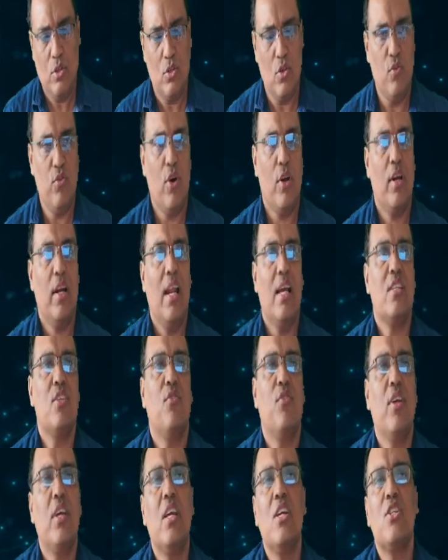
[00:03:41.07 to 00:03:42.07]
So for
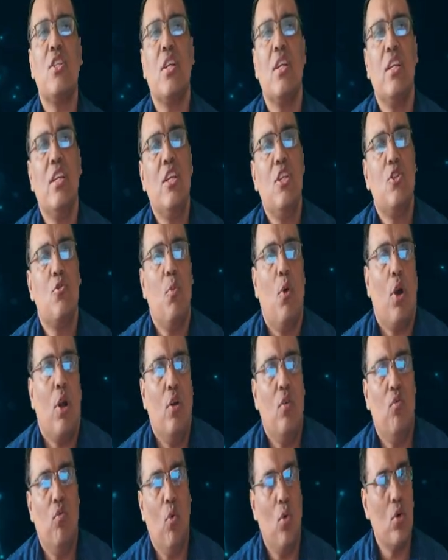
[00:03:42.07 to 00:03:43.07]
classification, each
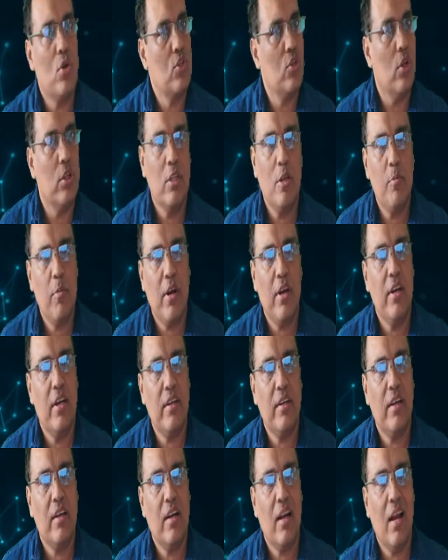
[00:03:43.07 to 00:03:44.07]
model votes on the
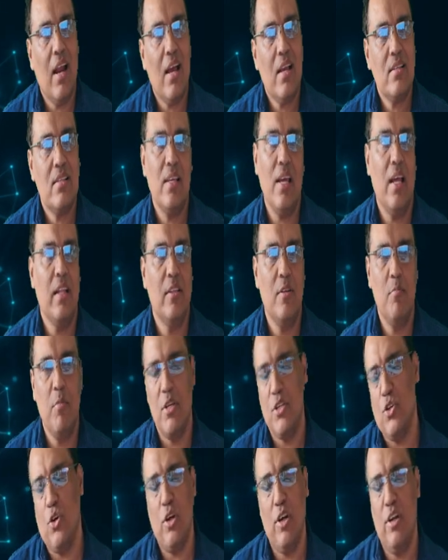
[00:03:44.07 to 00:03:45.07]
predicted class and the
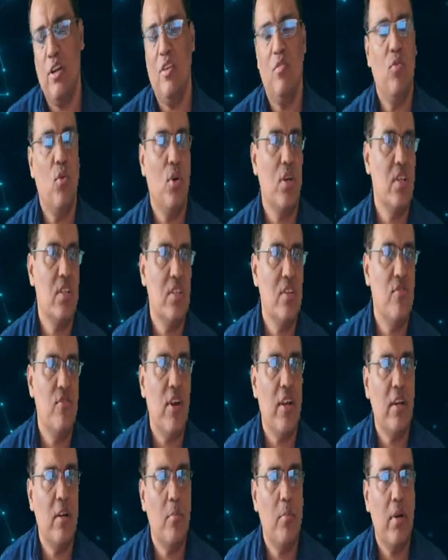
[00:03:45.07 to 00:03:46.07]
majority vote is the
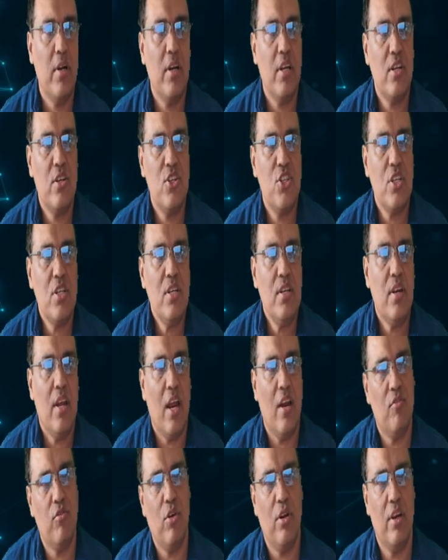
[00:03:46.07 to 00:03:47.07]
final prediction.
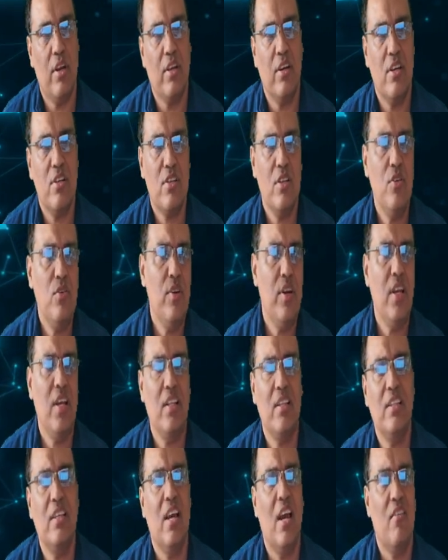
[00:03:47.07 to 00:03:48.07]
And for regression, you
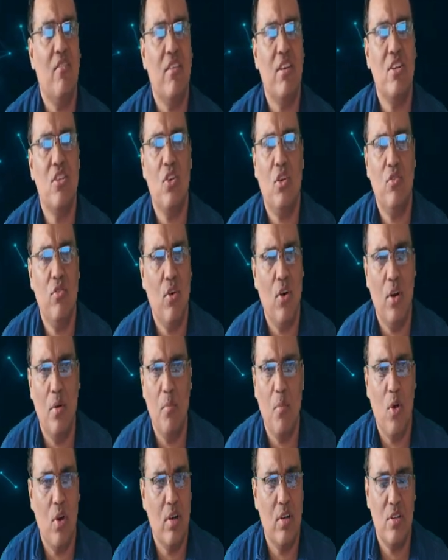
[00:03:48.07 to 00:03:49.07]
take the average of all
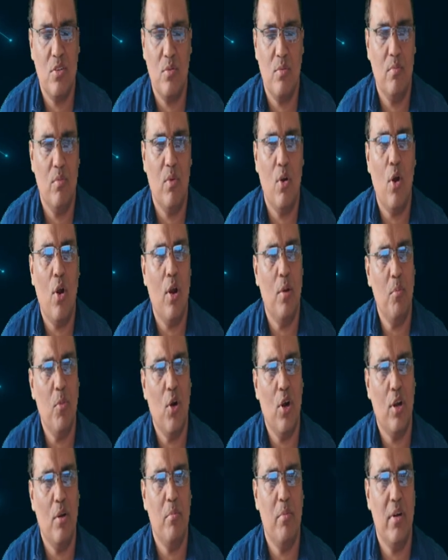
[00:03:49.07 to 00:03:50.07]

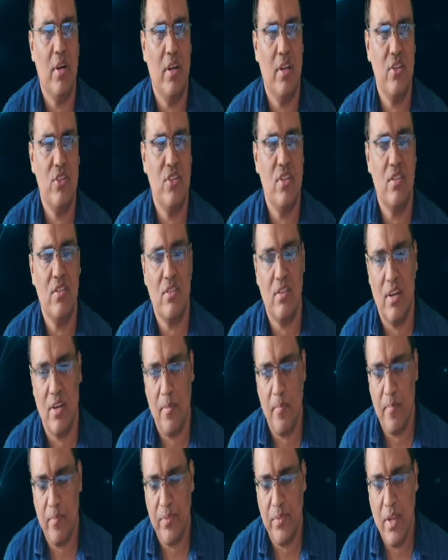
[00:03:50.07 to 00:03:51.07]
model predictions,
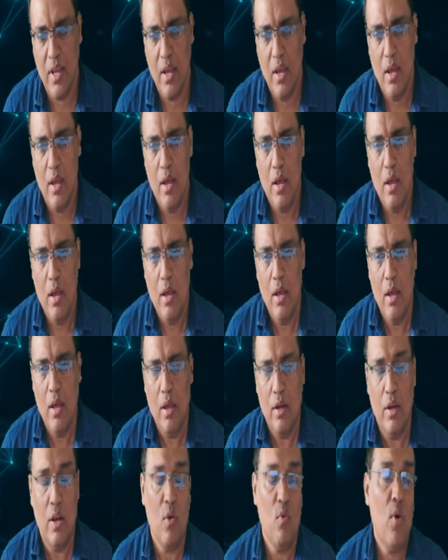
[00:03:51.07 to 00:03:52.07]
right?
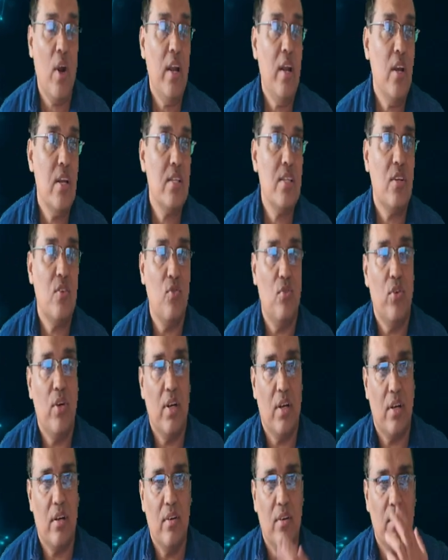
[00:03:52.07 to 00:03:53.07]
Now, why does it
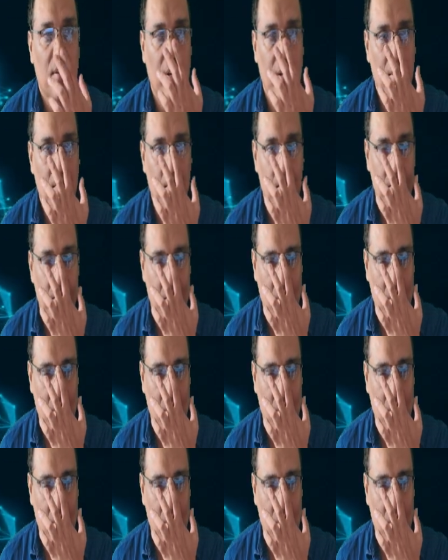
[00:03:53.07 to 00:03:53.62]
work, right?